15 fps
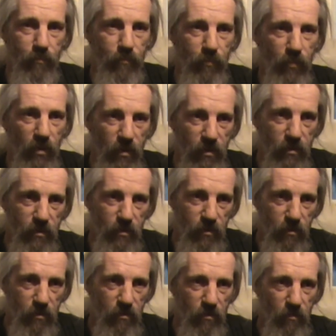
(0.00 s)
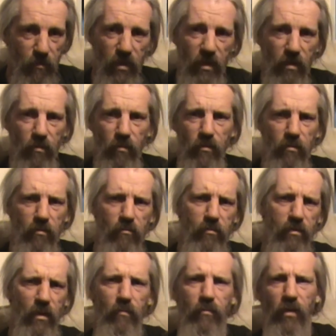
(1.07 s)
But it's, to me, you
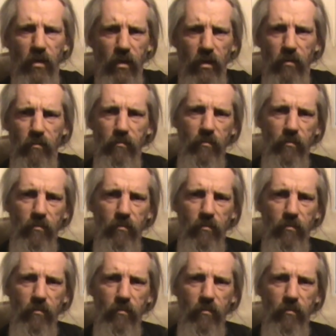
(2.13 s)
celebrate that.